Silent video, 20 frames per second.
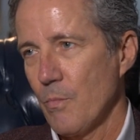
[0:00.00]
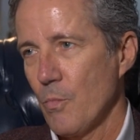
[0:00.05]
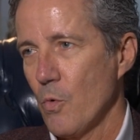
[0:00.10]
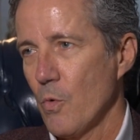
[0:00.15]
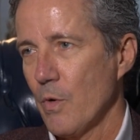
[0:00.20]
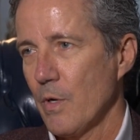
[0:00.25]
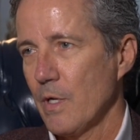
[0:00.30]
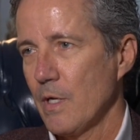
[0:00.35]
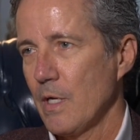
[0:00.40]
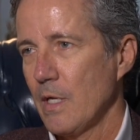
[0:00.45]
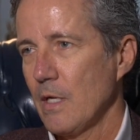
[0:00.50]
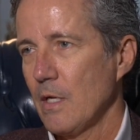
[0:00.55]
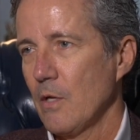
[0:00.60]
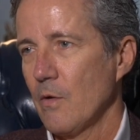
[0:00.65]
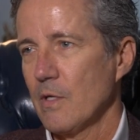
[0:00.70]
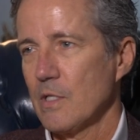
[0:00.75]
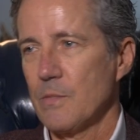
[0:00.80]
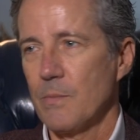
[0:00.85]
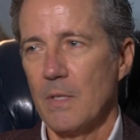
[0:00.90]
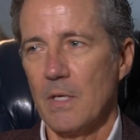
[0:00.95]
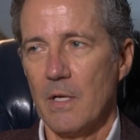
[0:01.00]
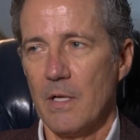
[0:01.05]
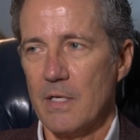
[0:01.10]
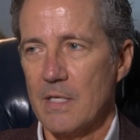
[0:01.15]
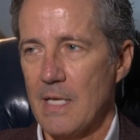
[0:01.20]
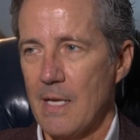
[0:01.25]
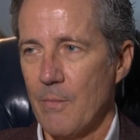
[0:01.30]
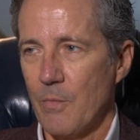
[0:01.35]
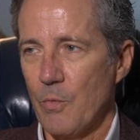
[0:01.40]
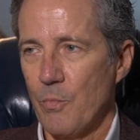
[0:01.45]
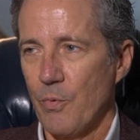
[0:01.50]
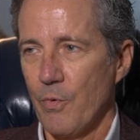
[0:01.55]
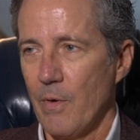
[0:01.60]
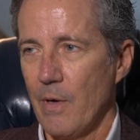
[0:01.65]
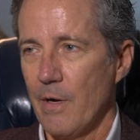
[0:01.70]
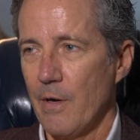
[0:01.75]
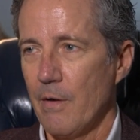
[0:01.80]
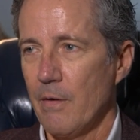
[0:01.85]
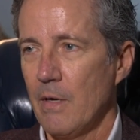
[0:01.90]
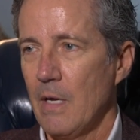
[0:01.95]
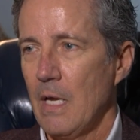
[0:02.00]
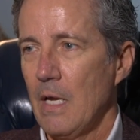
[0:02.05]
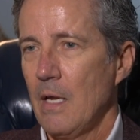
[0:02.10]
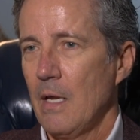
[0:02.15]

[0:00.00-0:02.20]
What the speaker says: morning. You know, I spent a lot of time in prayer.